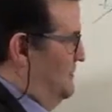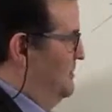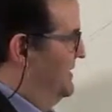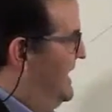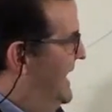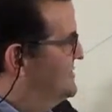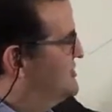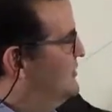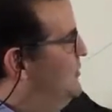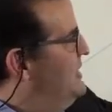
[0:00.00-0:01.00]
But that
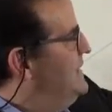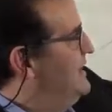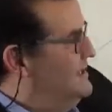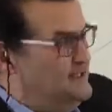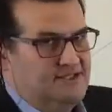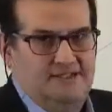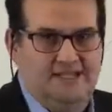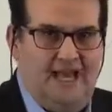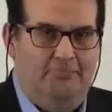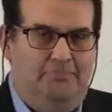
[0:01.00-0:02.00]
squeeze is
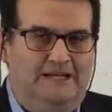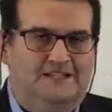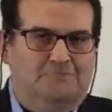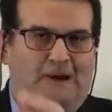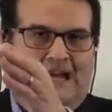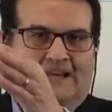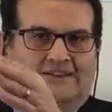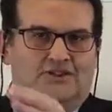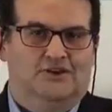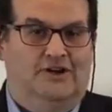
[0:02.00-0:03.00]
that big spike
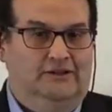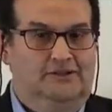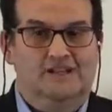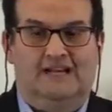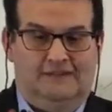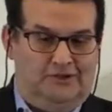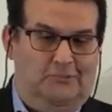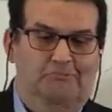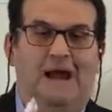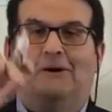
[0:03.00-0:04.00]
in the chart. It looks like a
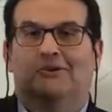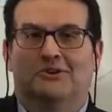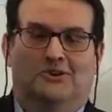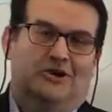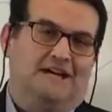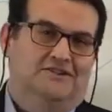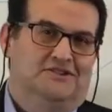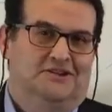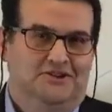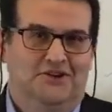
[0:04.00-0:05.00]
little mountain
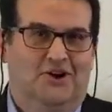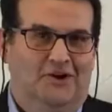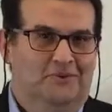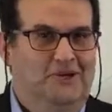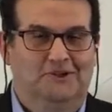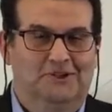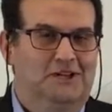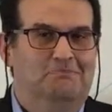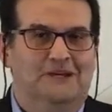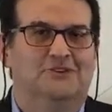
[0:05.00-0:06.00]
crest on a chart when you look
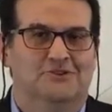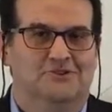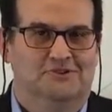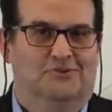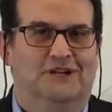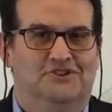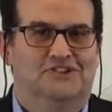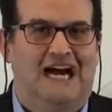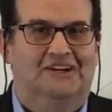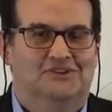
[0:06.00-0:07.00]
at pictures of what
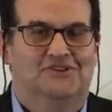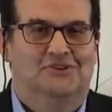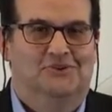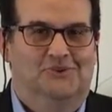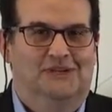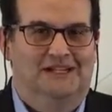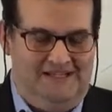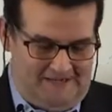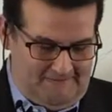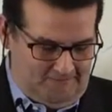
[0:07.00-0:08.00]
stocks do.
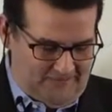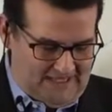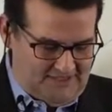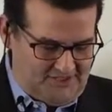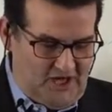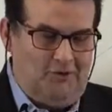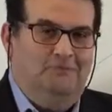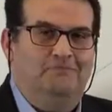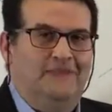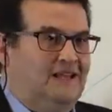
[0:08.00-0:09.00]

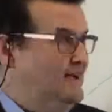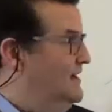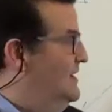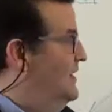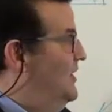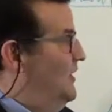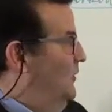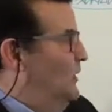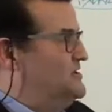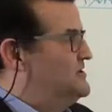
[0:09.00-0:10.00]
So,
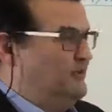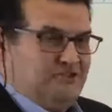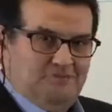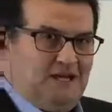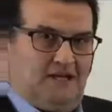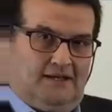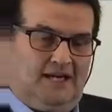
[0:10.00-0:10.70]
what does all this mean?